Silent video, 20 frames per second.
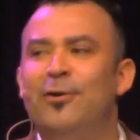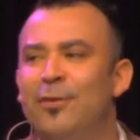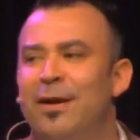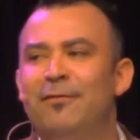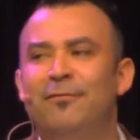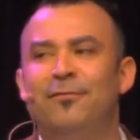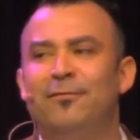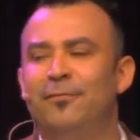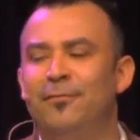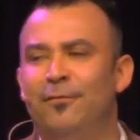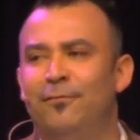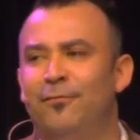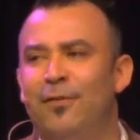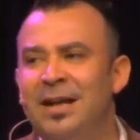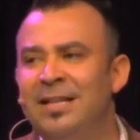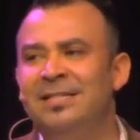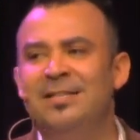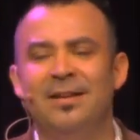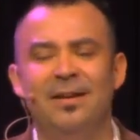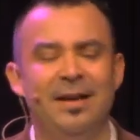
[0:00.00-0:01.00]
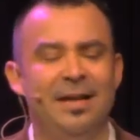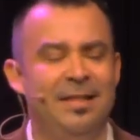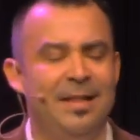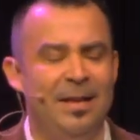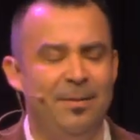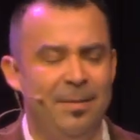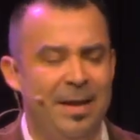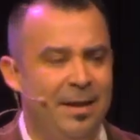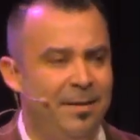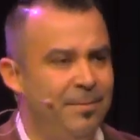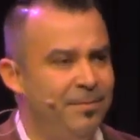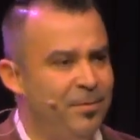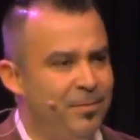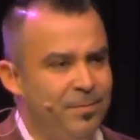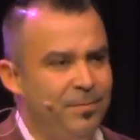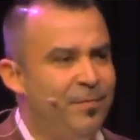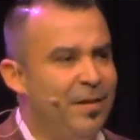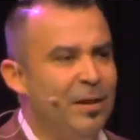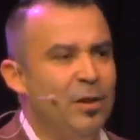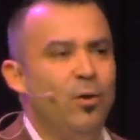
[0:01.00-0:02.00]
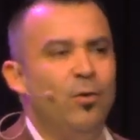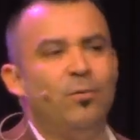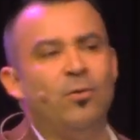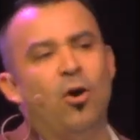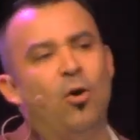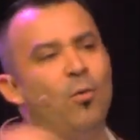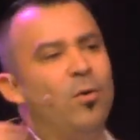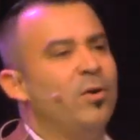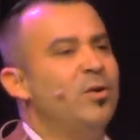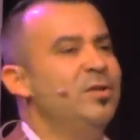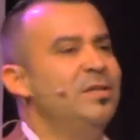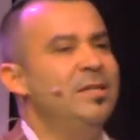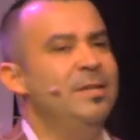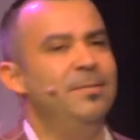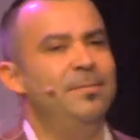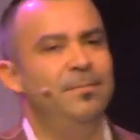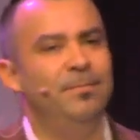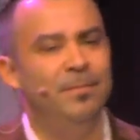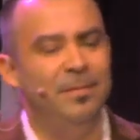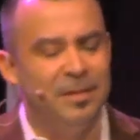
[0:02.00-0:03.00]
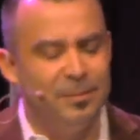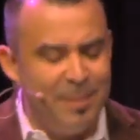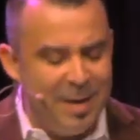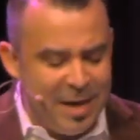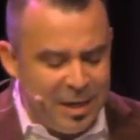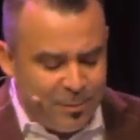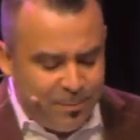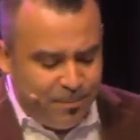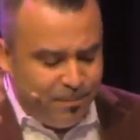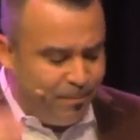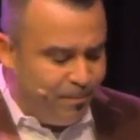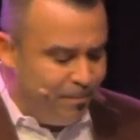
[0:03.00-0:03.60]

great friends and, and, and fellow co-workers in the Spanish